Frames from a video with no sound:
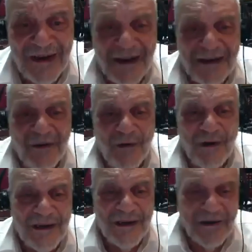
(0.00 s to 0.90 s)
that
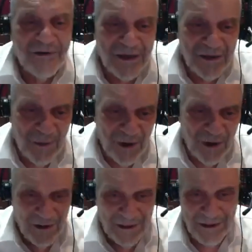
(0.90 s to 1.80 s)
want to go to the
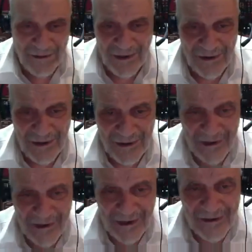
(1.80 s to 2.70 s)
ball game,
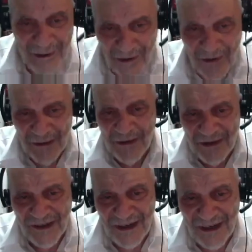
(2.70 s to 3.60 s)
that don't want to be
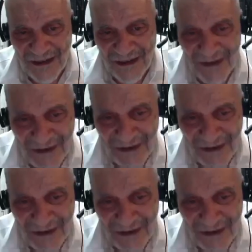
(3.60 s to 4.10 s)
sitting there.